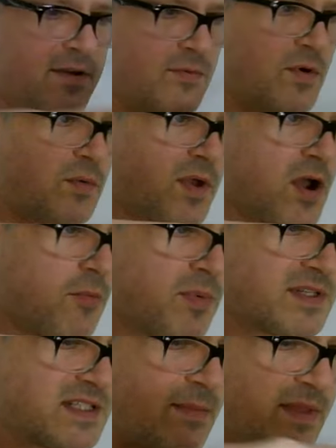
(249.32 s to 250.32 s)
will we
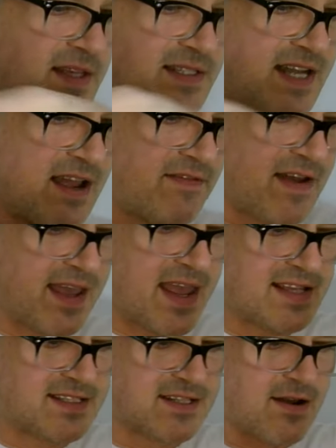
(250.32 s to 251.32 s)
open some of this stuff? I
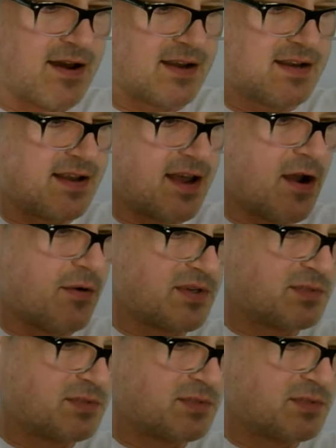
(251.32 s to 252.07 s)
guess not. I always